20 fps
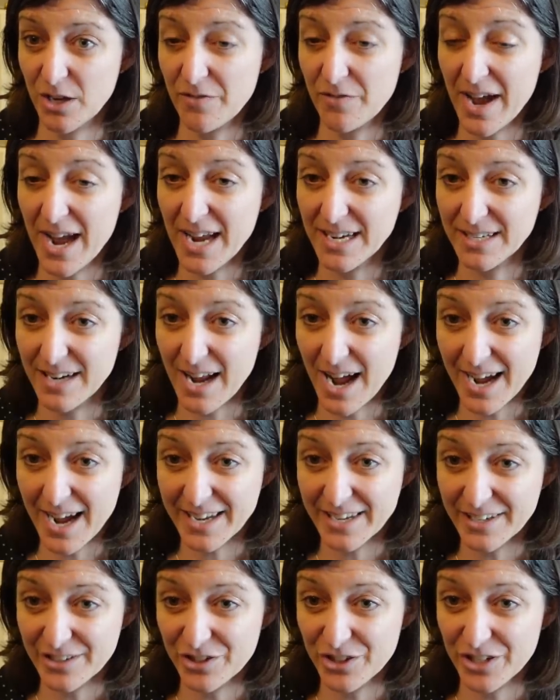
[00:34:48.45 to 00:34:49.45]
you've added
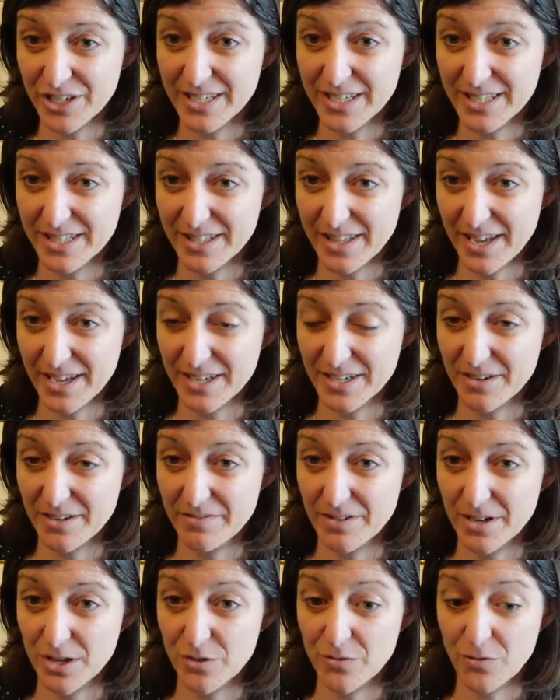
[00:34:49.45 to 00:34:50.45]
ing to the end
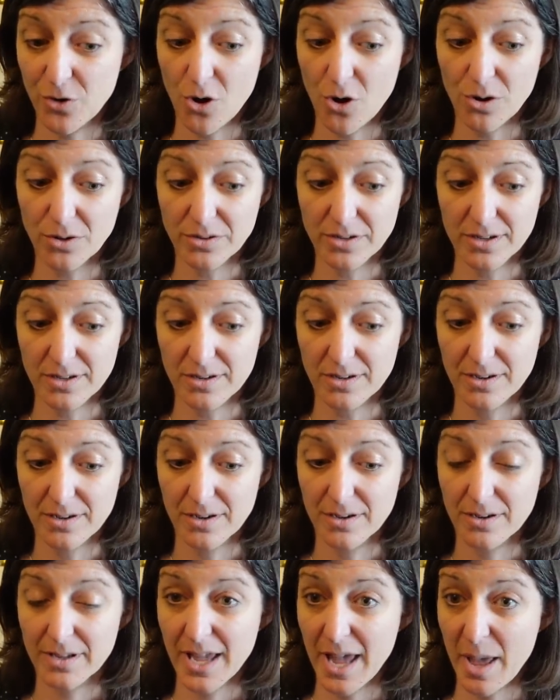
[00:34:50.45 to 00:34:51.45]
of it, you've called it
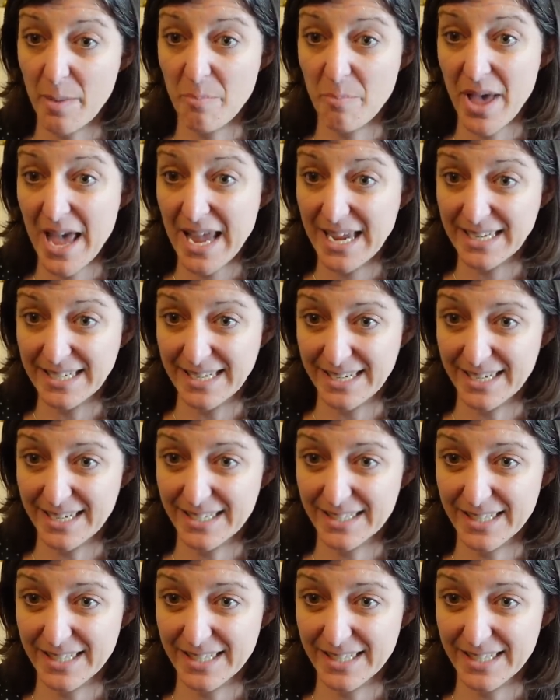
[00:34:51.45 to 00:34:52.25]
campaigning,